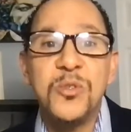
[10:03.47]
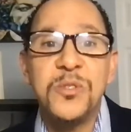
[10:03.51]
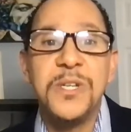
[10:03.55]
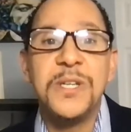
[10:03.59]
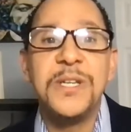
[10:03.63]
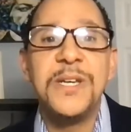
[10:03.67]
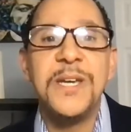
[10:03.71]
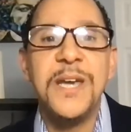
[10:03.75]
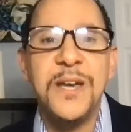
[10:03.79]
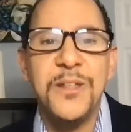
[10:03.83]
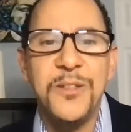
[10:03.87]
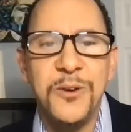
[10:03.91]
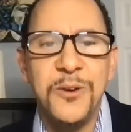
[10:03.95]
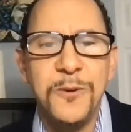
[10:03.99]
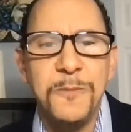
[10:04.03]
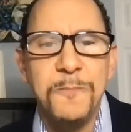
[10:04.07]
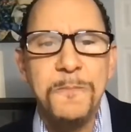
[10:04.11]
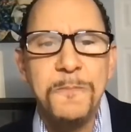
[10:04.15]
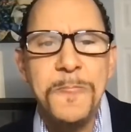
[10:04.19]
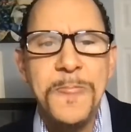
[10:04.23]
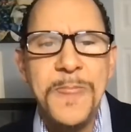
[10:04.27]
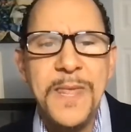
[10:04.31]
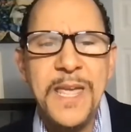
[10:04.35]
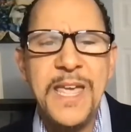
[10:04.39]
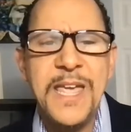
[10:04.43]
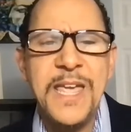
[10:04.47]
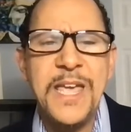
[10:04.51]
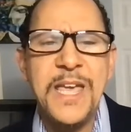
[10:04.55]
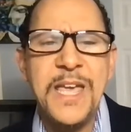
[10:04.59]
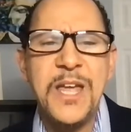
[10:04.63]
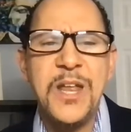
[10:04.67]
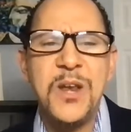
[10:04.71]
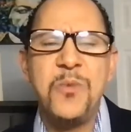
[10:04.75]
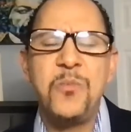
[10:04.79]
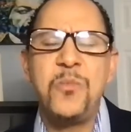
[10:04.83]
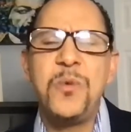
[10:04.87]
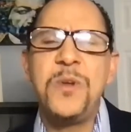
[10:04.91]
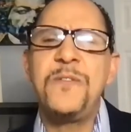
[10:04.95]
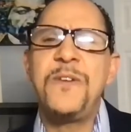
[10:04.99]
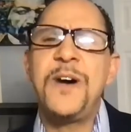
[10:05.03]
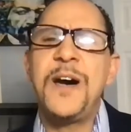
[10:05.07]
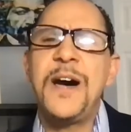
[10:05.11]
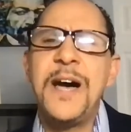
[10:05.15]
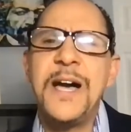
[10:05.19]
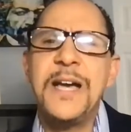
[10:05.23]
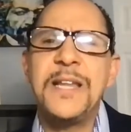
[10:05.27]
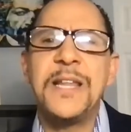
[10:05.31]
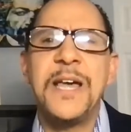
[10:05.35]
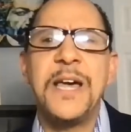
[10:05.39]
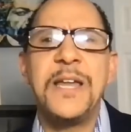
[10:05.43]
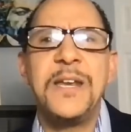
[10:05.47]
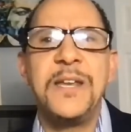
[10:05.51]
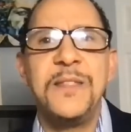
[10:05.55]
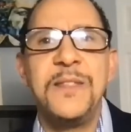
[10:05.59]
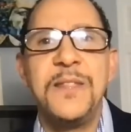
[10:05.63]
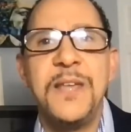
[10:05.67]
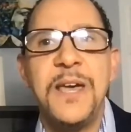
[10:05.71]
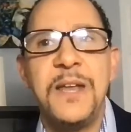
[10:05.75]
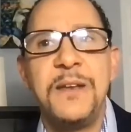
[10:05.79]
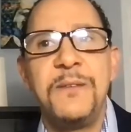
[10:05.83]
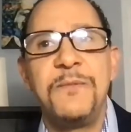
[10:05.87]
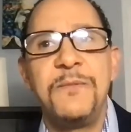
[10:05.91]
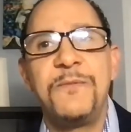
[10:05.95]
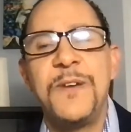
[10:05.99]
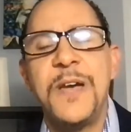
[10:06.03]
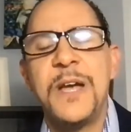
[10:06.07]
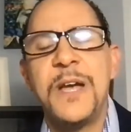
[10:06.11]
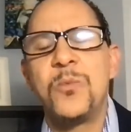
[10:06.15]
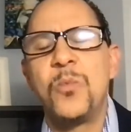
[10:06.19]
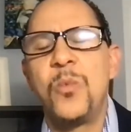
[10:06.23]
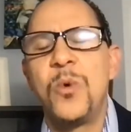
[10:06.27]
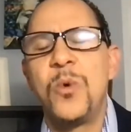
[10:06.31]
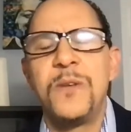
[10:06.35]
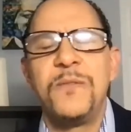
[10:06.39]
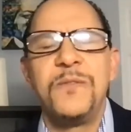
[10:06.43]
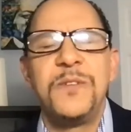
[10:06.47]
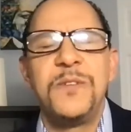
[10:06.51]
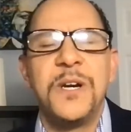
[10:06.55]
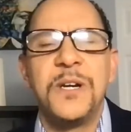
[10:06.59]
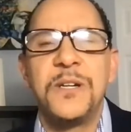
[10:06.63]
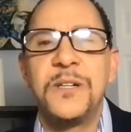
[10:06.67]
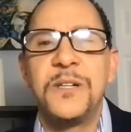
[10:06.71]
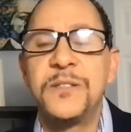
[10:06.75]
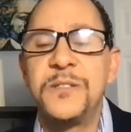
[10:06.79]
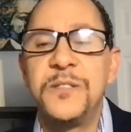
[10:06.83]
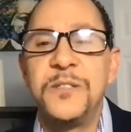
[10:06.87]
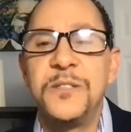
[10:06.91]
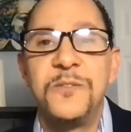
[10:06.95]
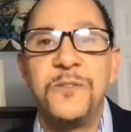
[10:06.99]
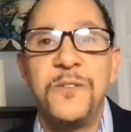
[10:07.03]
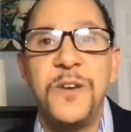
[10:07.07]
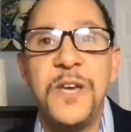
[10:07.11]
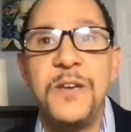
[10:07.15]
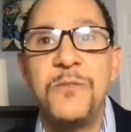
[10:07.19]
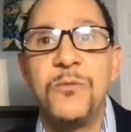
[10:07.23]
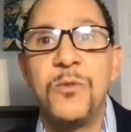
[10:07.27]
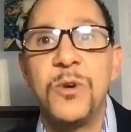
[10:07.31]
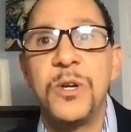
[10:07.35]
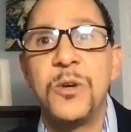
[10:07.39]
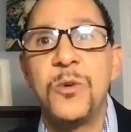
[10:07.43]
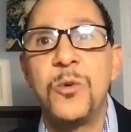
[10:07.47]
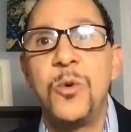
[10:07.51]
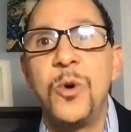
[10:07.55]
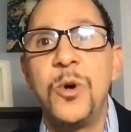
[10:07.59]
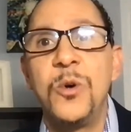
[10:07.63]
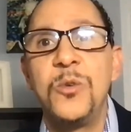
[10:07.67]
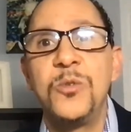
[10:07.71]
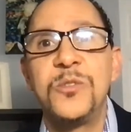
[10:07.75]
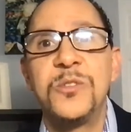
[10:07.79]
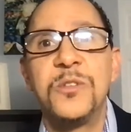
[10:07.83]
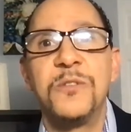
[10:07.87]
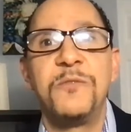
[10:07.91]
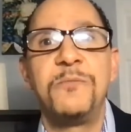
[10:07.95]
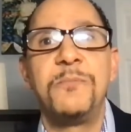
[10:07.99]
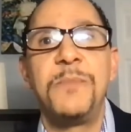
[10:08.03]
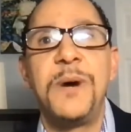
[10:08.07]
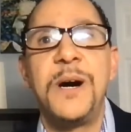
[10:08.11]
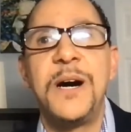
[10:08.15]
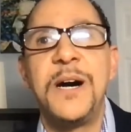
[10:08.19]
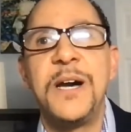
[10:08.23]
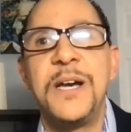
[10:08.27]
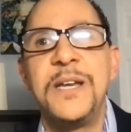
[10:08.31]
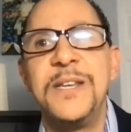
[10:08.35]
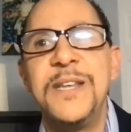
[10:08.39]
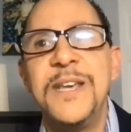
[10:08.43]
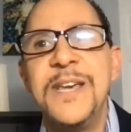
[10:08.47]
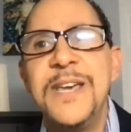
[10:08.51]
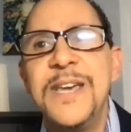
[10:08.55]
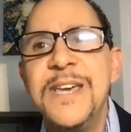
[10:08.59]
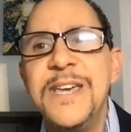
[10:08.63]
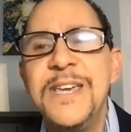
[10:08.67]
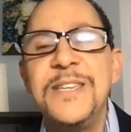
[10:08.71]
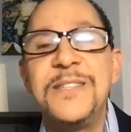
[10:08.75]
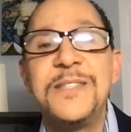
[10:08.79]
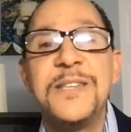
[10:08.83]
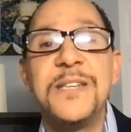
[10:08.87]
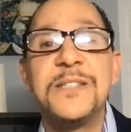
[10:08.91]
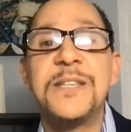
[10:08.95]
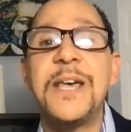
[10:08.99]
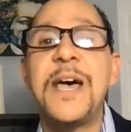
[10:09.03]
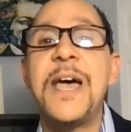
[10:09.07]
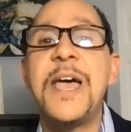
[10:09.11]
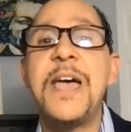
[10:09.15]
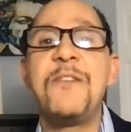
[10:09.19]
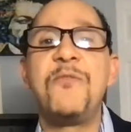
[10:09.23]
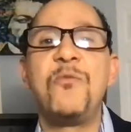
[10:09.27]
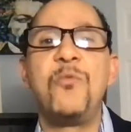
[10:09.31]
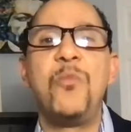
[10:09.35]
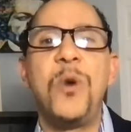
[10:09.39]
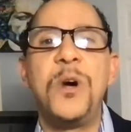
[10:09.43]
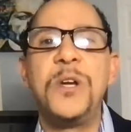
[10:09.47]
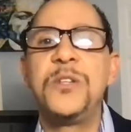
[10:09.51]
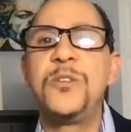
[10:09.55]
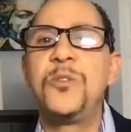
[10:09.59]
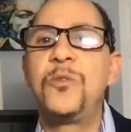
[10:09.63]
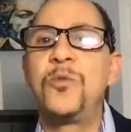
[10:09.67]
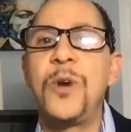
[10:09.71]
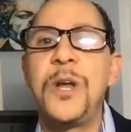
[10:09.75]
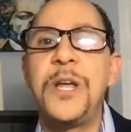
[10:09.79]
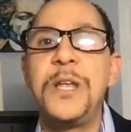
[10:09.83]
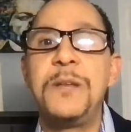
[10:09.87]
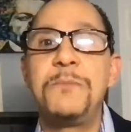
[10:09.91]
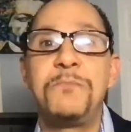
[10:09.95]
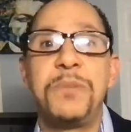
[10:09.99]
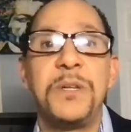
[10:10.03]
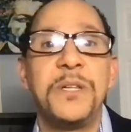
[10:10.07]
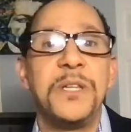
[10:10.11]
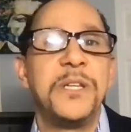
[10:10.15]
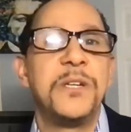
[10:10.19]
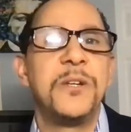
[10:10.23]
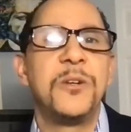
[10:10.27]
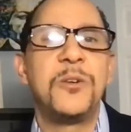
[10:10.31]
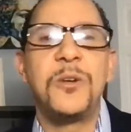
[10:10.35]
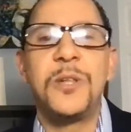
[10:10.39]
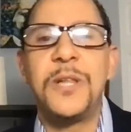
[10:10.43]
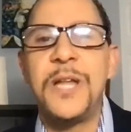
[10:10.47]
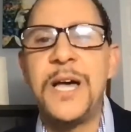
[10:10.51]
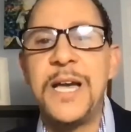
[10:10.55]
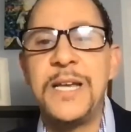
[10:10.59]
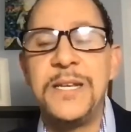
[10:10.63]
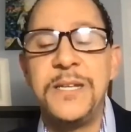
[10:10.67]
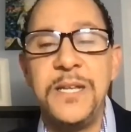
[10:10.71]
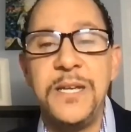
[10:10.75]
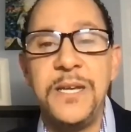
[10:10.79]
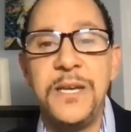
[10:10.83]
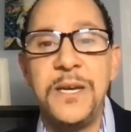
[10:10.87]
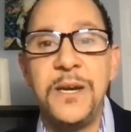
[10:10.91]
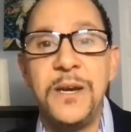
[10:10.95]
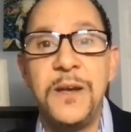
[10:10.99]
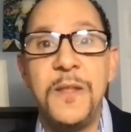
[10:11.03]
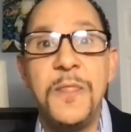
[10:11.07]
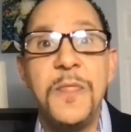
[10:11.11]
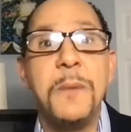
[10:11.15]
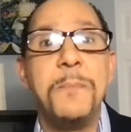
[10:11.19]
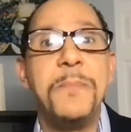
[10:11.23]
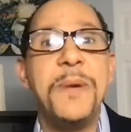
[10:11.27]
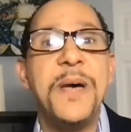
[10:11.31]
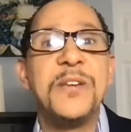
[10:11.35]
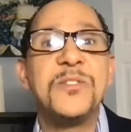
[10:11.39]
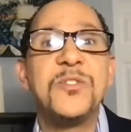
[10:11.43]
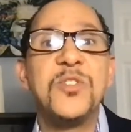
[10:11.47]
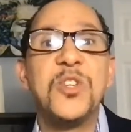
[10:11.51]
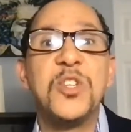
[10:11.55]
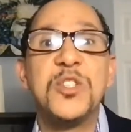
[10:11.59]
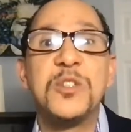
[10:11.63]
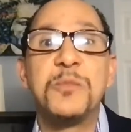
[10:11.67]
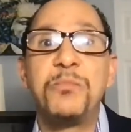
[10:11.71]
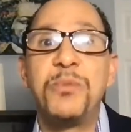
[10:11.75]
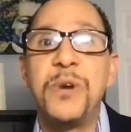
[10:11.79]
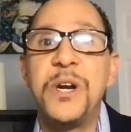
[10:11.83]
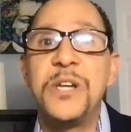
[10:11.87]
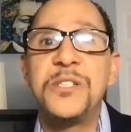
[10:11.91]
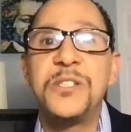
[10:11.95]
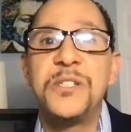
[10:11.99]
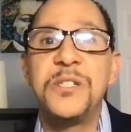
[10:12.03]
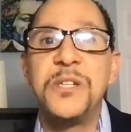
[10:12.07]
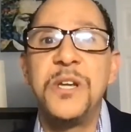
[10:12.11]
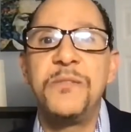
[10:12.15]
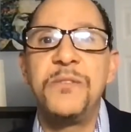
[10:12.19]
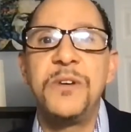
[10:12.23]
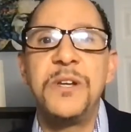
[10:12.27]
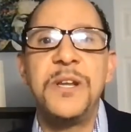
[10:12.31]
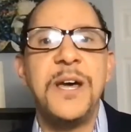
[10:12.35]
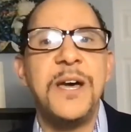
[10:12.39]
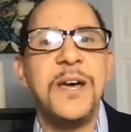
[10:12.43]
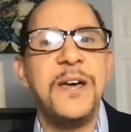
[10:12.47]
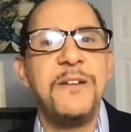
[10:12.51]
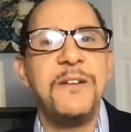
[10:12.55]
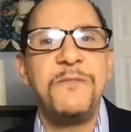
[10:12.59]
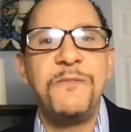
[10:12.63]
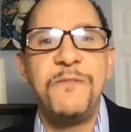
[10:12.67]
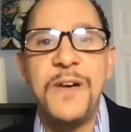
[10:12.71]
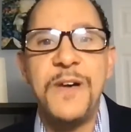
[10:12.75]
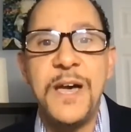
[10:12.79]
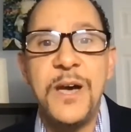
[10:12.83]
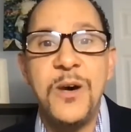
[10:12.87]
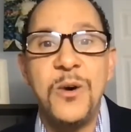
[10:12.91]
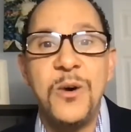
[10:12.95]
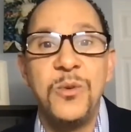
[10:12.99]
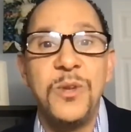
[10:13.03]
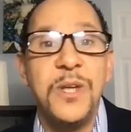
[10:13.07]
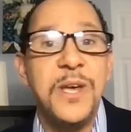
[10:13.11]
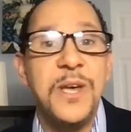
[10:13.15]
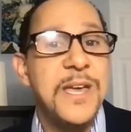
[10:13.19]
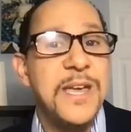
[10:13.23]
together. And we've highlighted that. In fact, one of Douglass's favorite quotes of mine, he says, "I have one great political idea. The best expression of it I have found